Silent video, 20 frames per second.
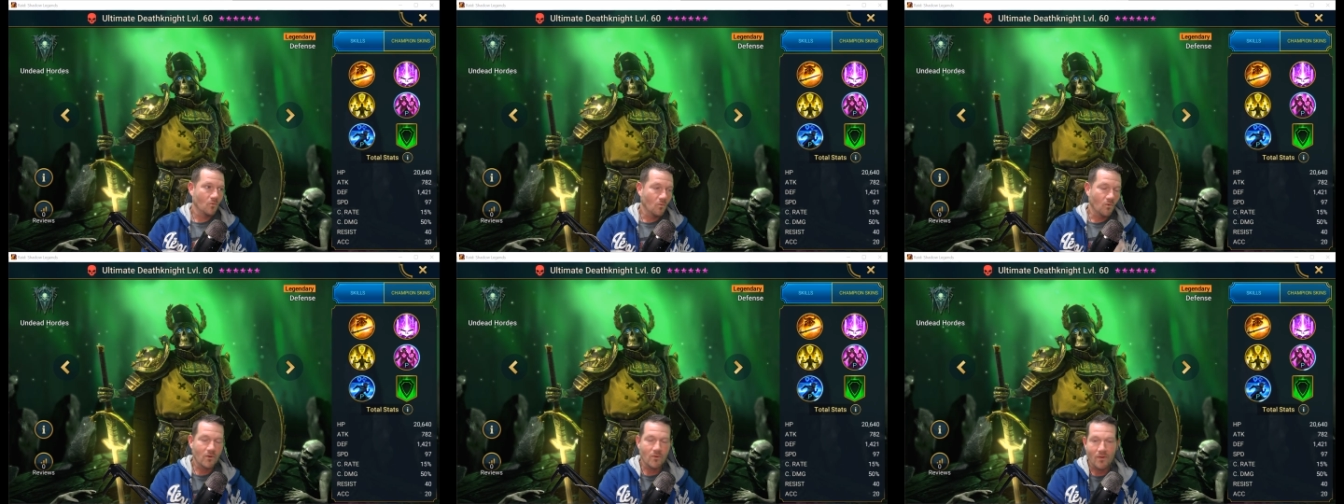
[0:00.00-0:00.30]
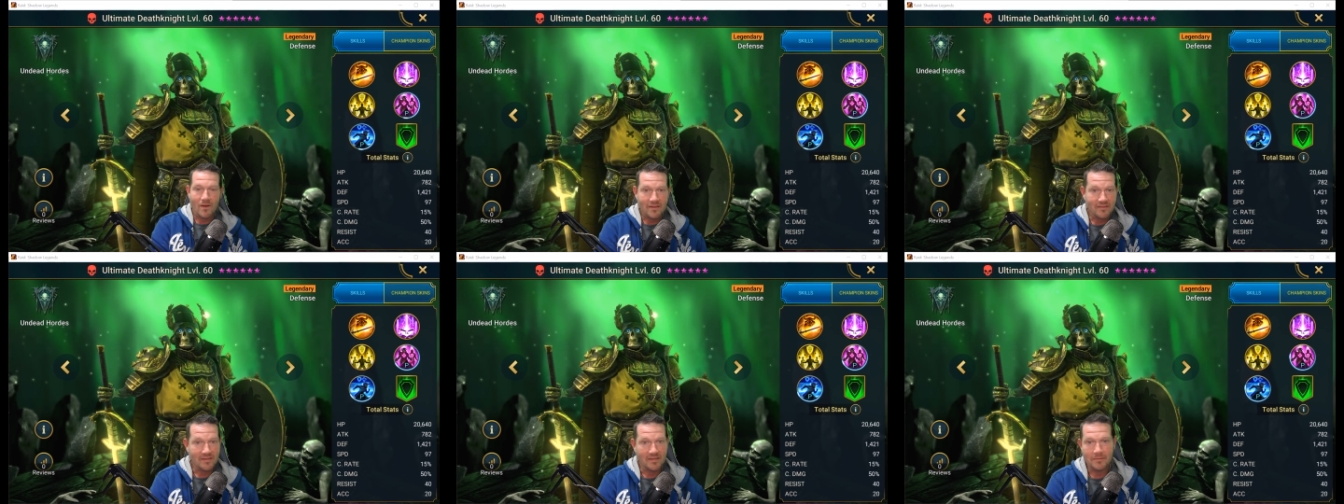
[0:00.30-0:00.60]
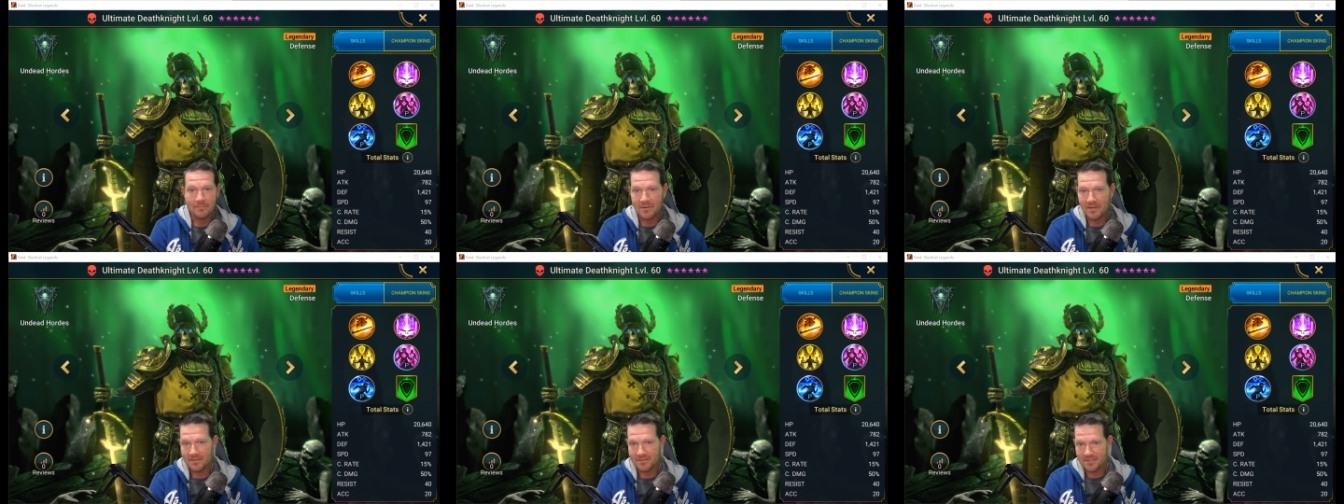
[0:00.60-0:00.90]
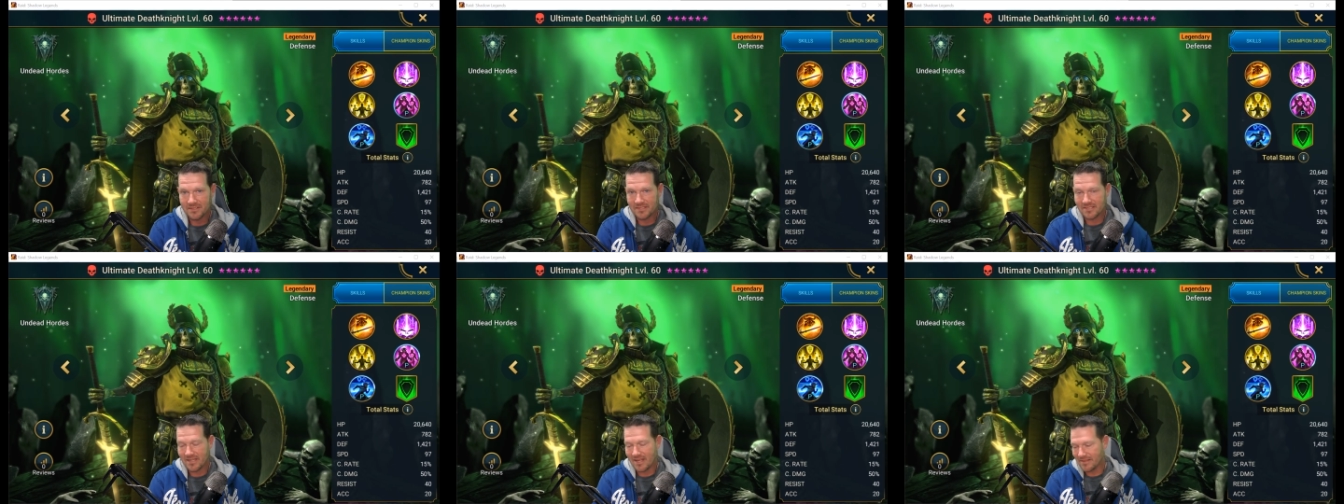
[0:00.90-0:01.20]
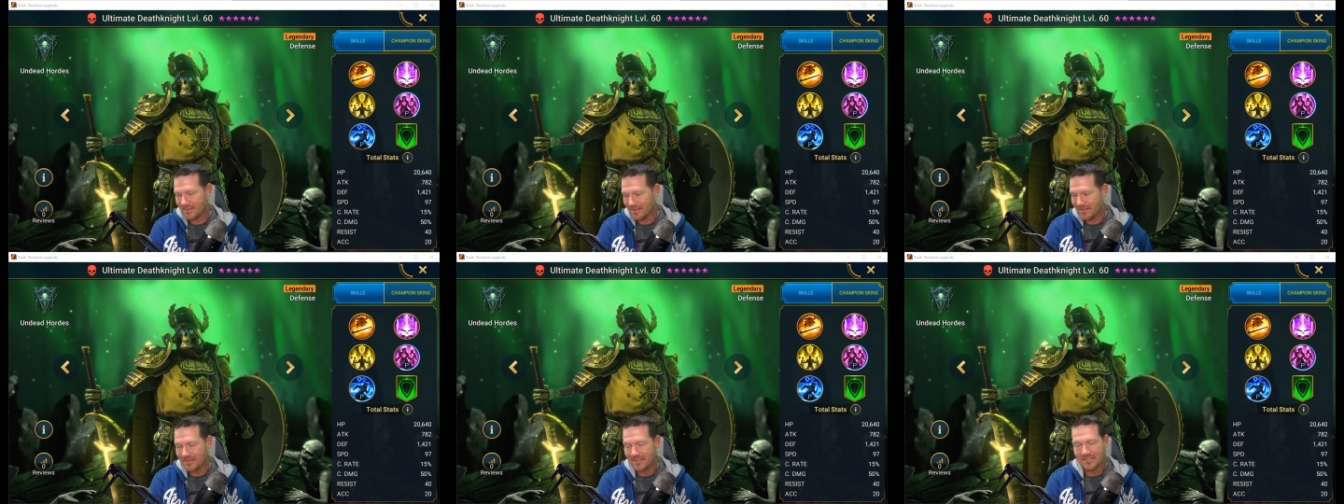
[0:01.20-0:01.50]
What do I think about this?
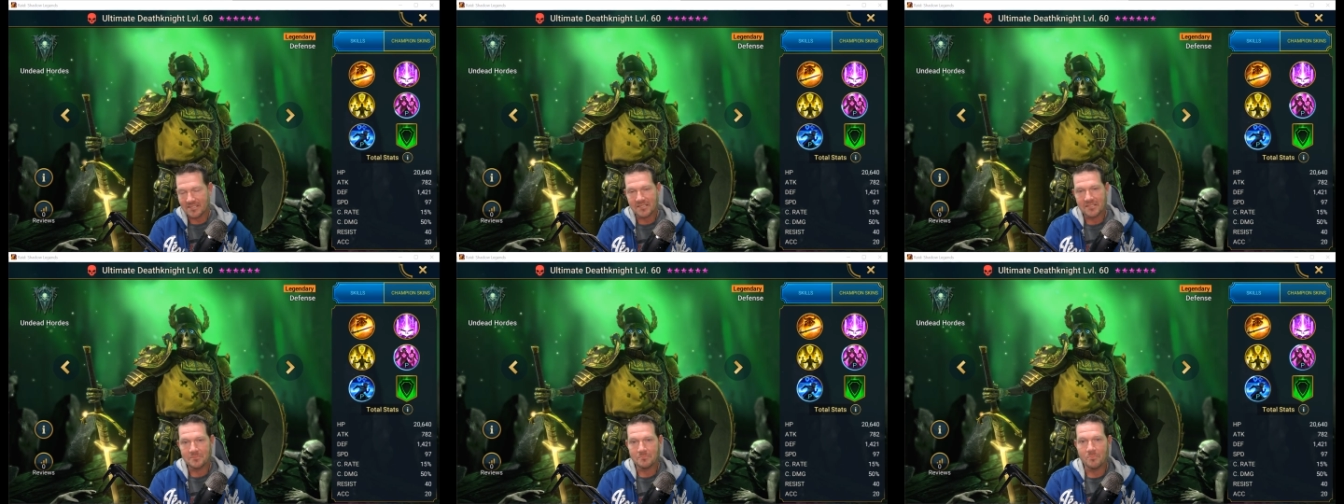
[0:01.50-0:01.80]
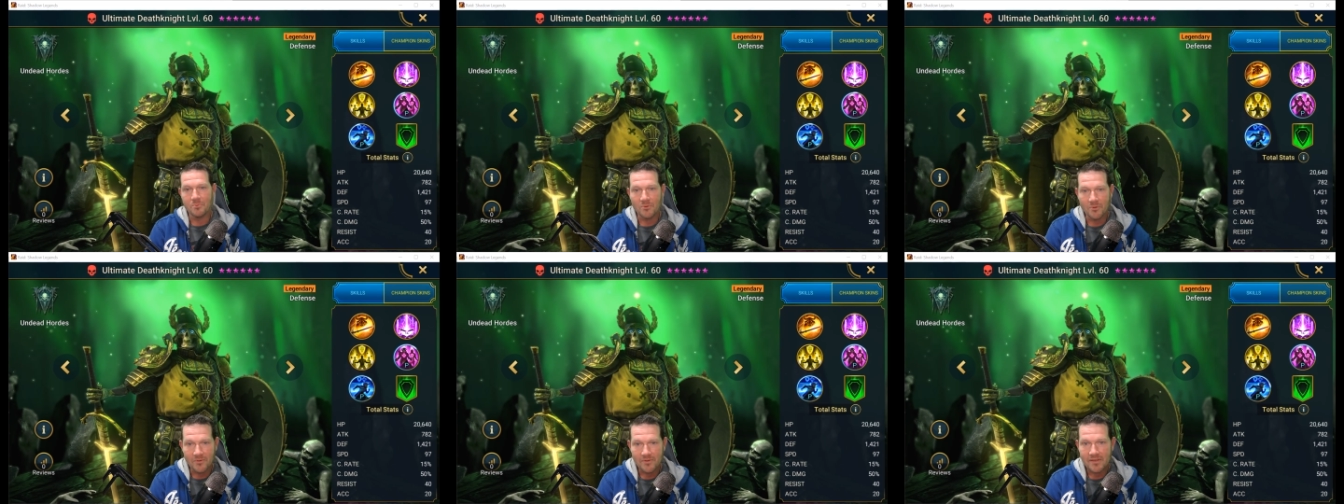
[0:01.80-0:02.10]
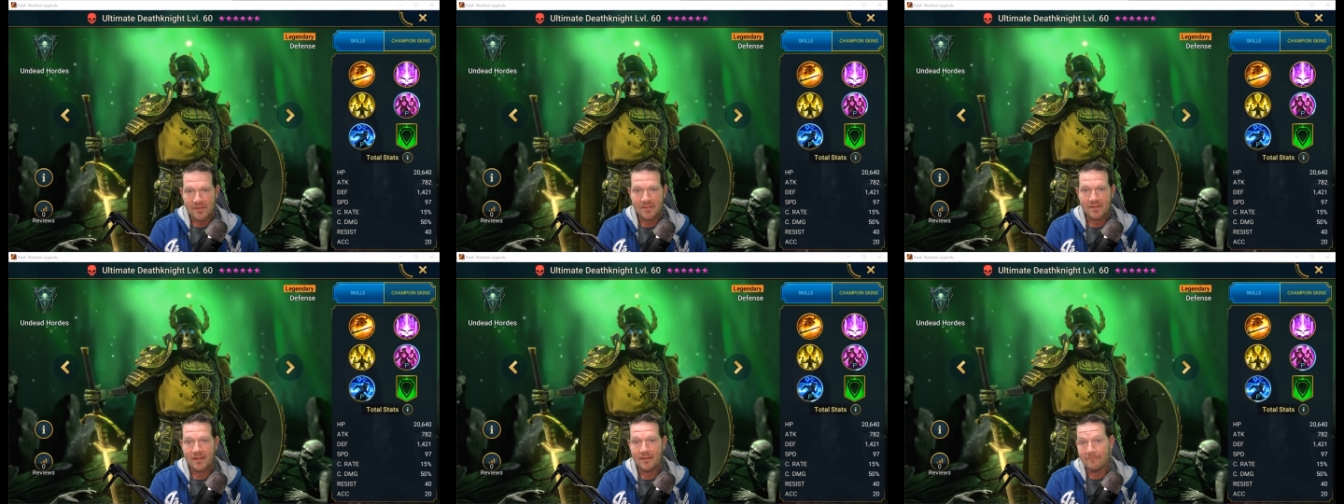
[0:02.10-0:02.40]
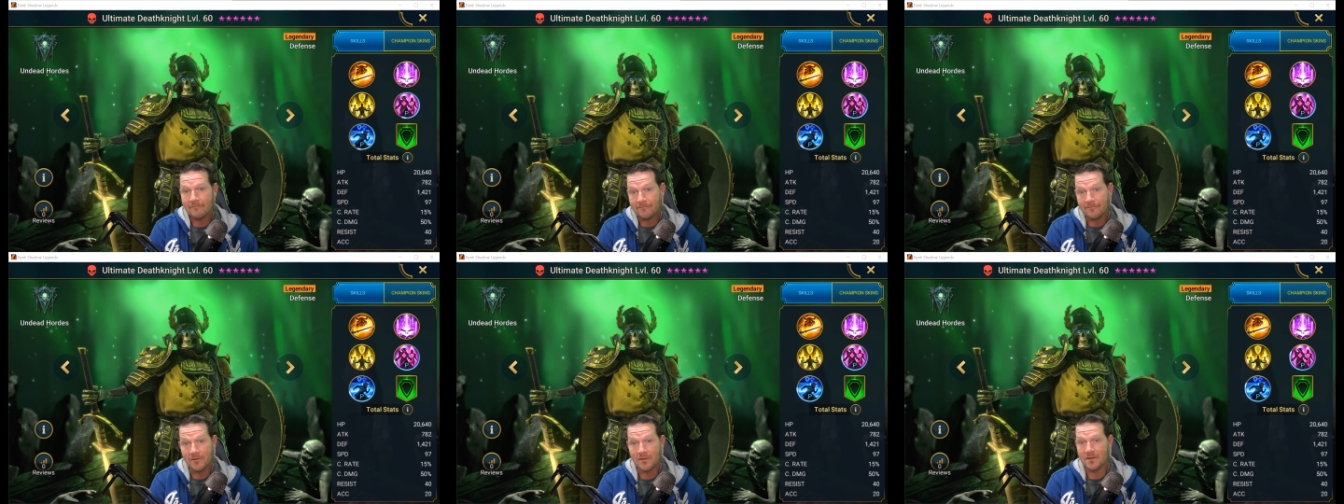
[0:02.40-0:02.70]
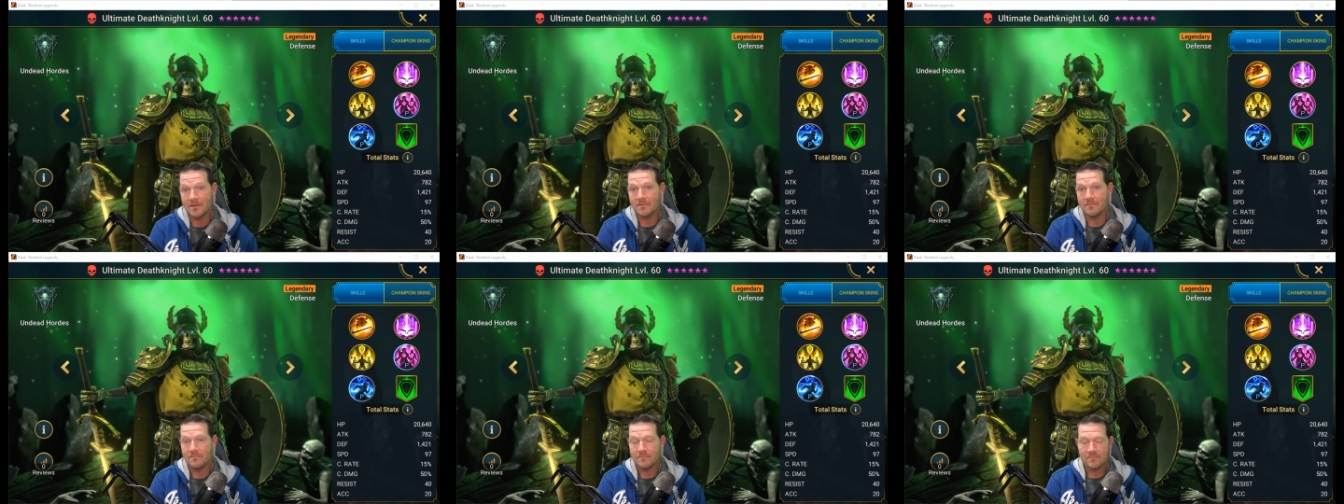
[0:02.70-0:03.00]
I think this is brilliant and
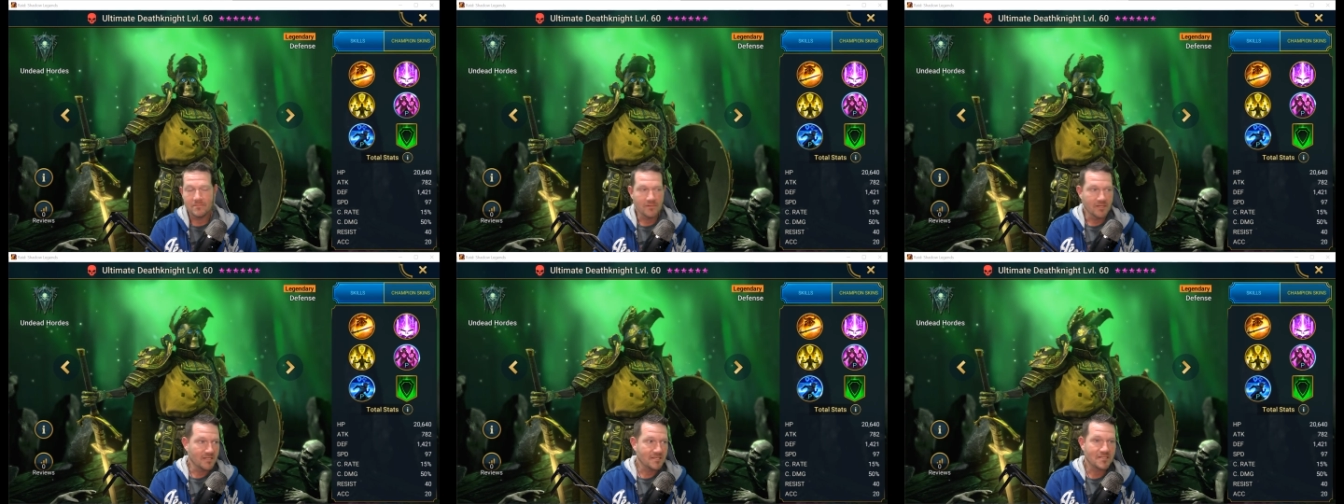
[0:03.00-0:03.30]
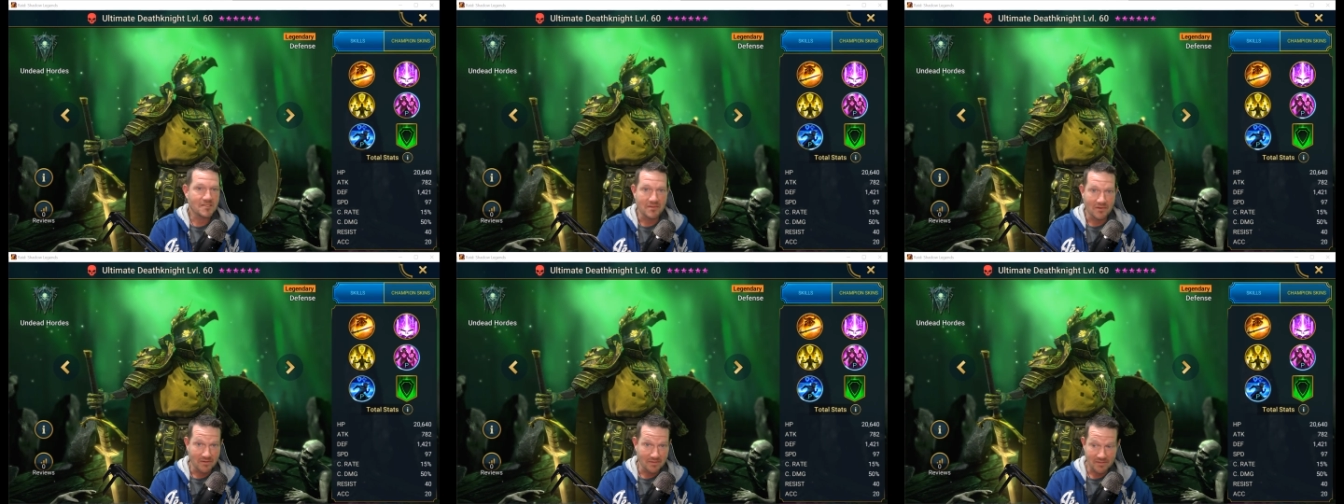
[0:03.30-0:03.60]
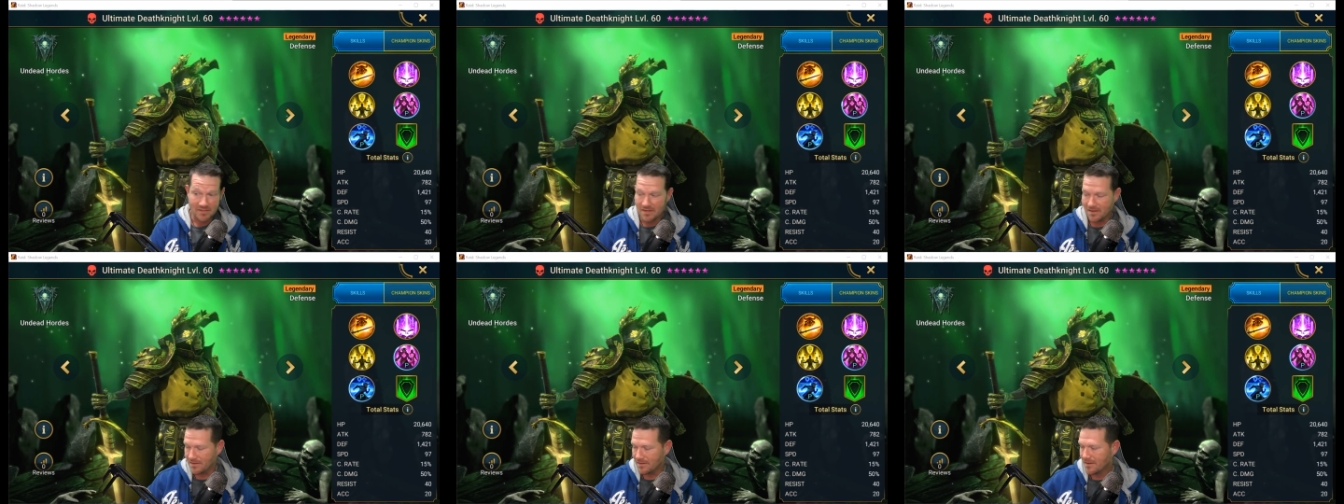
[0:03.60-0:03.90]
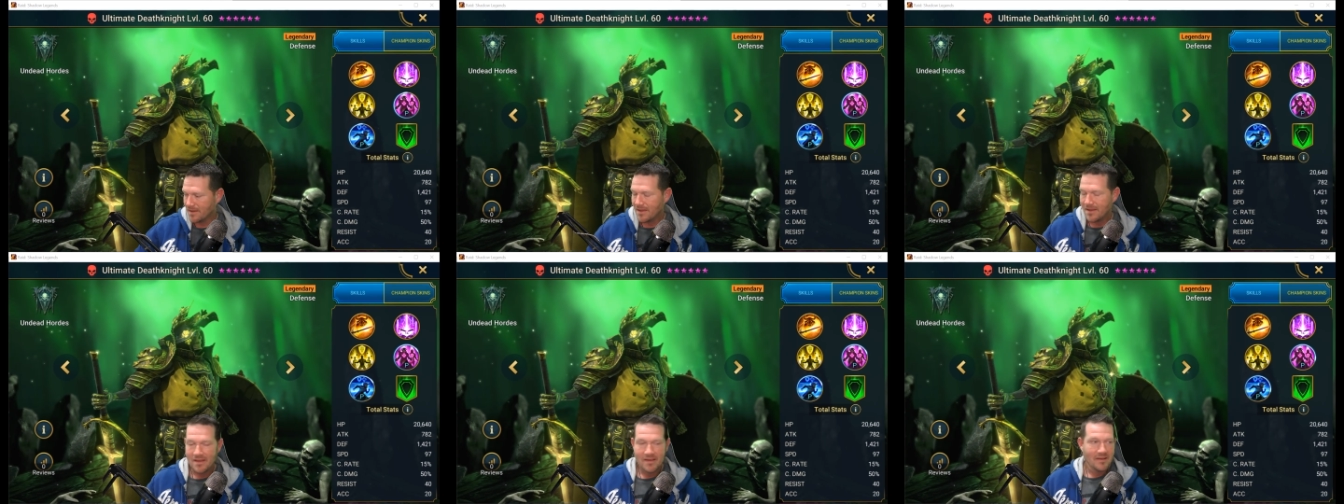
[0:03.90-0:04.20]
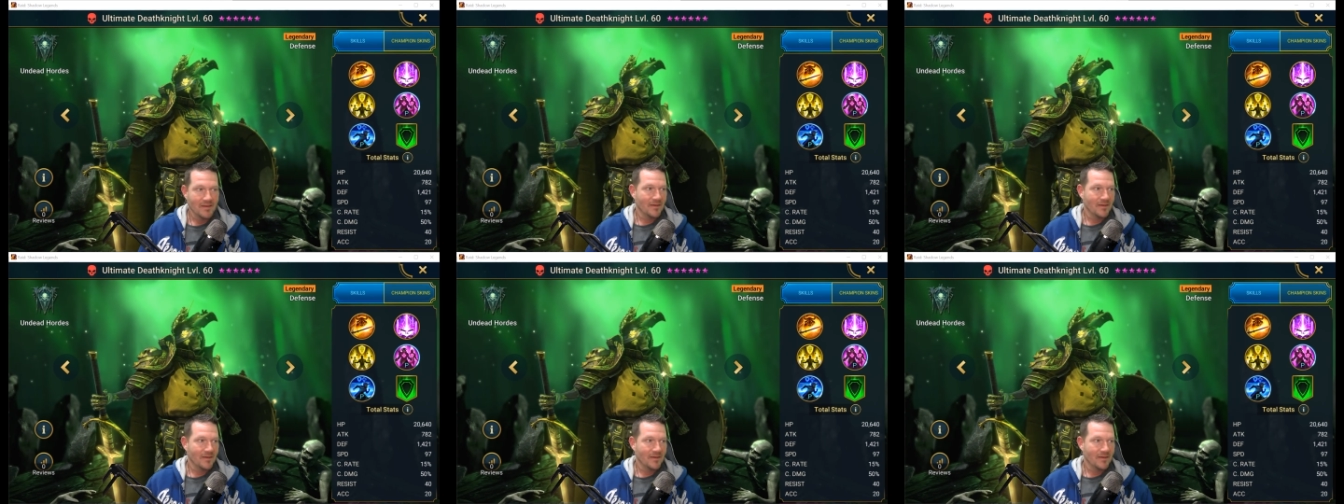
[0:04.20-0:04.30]
fun. Let's start there.